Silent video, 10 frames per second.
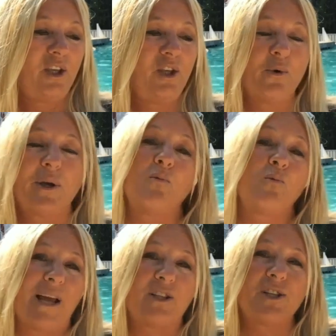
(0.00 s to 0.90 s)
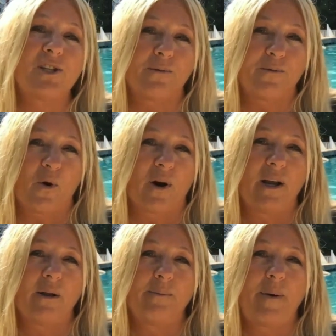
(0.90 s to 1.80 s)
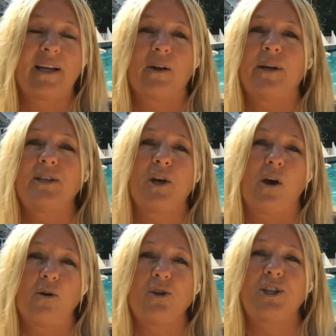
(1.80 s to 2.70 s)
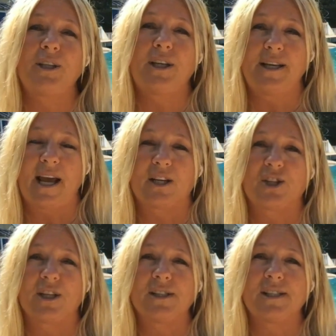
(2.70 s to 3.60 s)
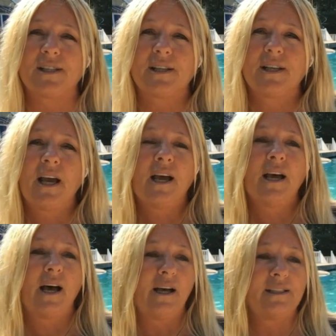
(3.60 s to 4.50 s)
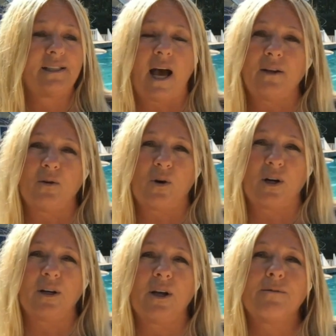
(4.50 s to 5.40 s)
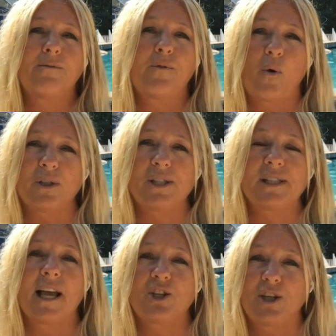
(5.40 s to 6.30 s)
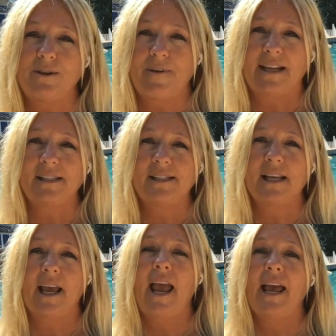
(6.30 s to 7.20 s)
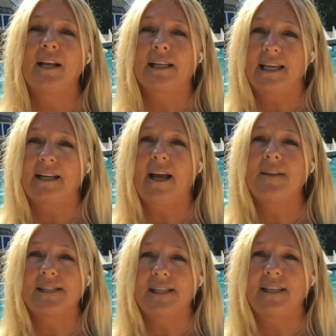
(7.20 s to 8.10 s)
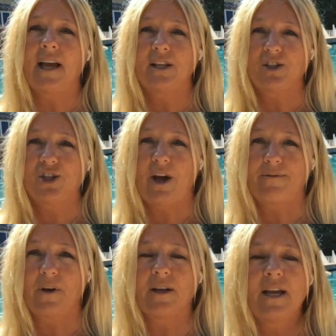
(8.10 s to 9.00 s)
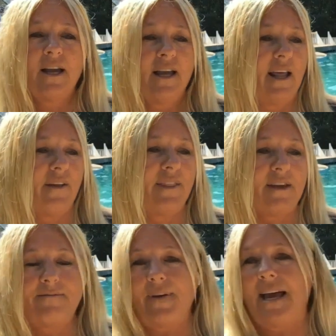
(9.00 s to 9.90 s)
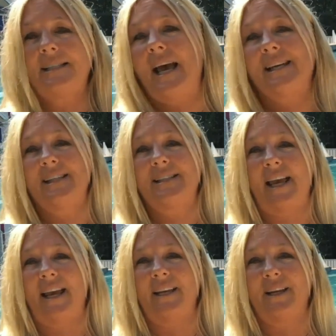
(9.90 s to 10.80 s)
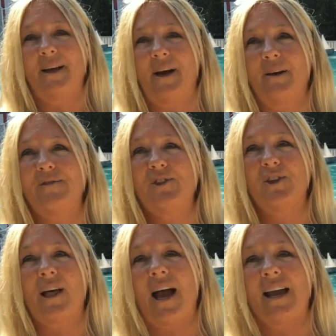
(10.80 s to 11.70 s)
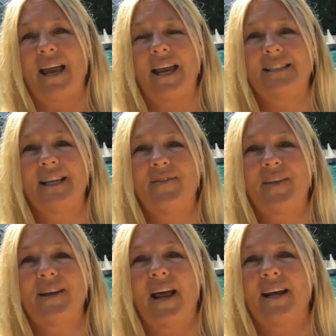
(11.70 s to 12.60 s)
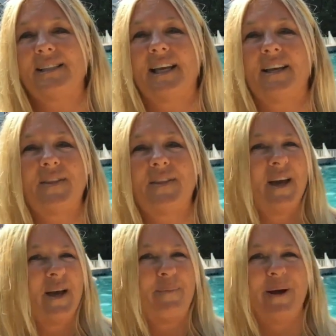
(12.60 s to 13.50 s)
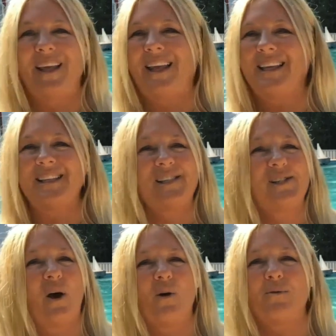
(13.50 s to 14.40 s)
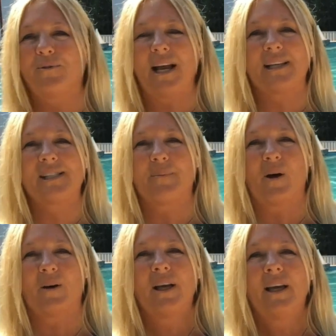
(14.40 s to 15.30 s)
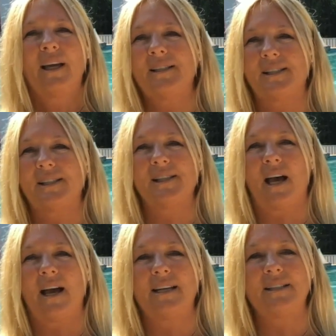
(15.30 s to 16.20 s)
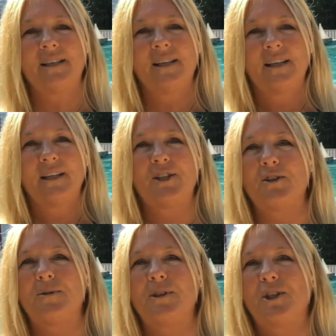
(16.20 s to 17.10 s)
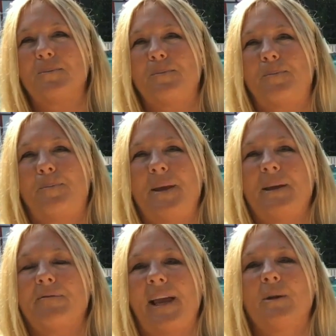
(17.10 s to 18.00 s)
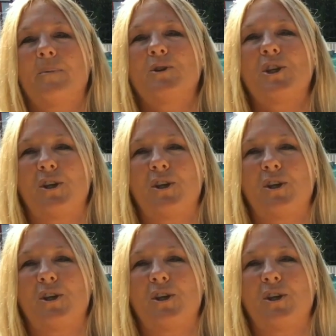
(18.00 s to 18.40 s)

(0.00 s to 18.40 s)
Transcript: you can register for it by going to oceanconnections.org/events and click on the Sea Lion Shuffle. Now the event has a date of July 18th and 19th, but it's so flexible. It's designed to be available